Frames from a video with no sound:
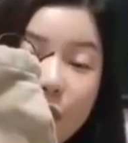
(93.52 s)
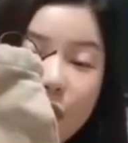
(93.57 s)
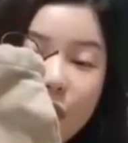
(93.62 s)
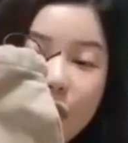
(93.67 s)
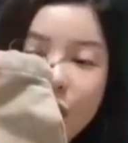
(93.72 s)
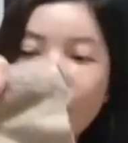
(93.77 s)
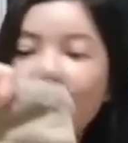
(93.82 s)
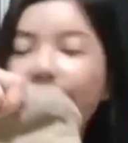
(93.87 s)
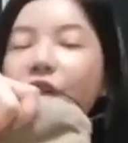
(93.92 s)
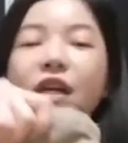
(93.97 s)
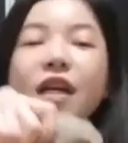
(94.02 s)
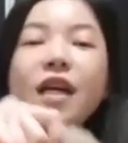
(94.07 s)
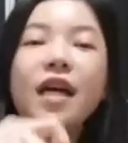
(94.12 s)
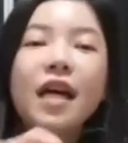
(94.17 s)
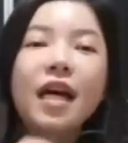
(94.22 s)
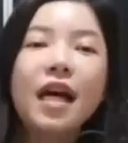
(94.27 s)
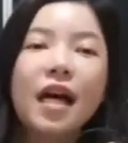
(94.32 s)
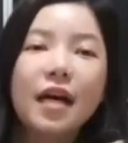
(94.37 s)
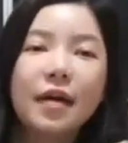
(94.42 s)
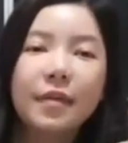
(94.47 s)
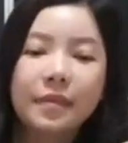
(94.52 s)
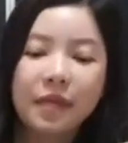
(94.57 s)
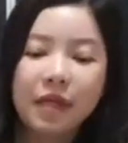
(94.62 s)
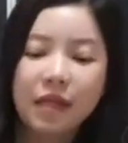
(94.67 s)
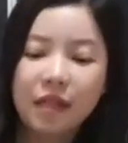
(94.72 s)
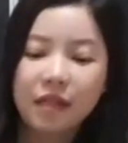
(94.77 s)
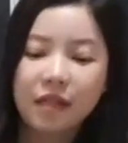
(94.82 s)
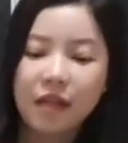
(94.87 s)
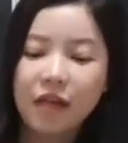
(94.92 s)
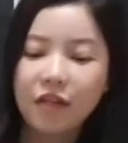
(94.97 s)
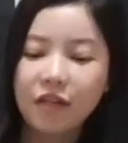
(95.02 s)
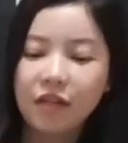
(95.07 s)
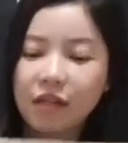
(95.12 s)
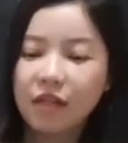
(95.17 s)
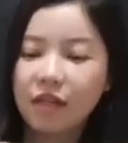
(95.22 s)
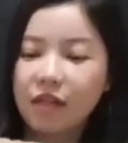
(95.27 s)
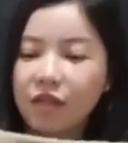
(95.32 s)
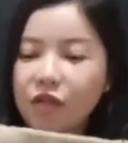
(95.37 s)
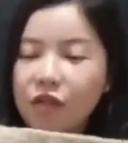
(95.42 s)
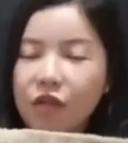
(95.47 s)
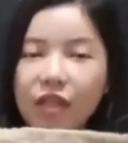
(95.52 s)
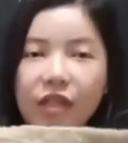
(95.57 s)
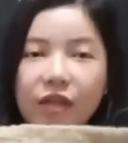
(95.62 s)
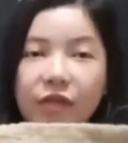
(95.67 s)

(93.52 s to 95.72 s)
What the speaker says: here. It's actually just